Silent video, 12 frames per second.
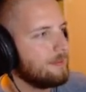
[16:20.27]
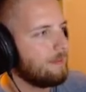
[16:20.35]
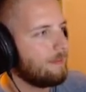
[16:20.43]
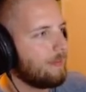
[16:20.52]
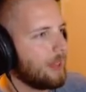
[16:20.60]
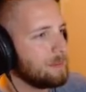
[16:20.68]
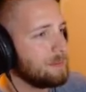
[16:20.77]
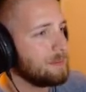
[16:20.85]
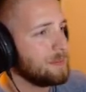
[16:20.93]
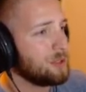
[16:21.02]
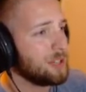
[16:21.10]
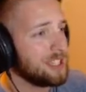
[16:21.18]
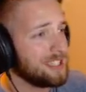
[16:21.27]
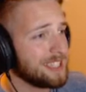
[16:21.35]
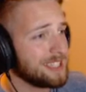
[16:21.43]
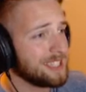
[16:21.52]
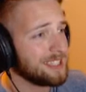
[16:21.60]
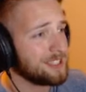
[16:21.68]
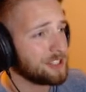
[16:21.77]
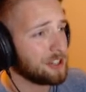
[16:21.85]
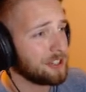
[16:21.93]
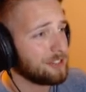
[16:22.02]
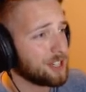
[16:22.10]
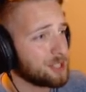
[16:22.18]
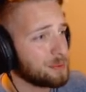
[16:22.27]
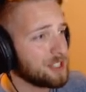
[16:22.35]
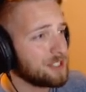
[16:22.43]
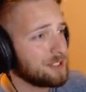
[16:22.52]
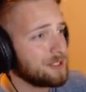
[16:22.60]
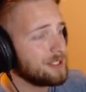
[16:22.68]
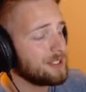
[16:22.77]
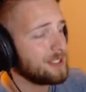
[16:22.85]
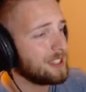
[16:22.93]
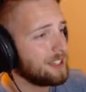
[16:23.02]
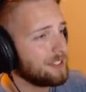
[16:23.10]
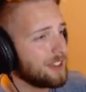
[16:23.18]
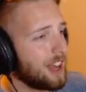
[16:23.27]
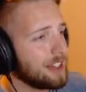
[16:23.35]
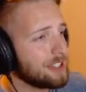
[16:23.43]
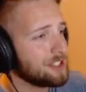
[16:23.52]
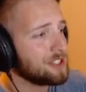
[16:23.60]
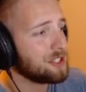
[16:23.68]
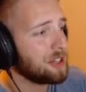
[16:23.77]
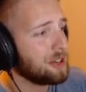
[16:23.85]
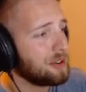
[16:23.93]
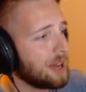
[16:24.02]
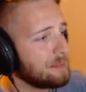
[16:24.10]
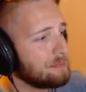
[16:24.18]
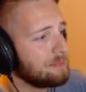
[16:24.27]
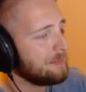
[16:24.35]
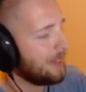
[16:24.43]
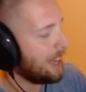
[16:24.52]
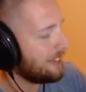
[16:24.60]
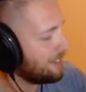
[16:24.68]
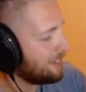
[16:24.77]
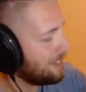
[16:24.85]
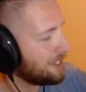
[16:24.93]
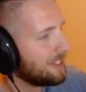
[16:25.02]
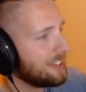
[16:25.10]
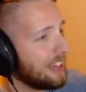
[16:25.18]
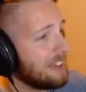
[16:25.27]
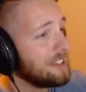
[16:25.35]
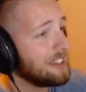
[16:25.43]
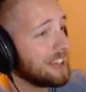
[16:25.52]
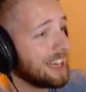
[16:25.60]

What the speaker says: I'm 26 and starting freshman of college, so I feel that.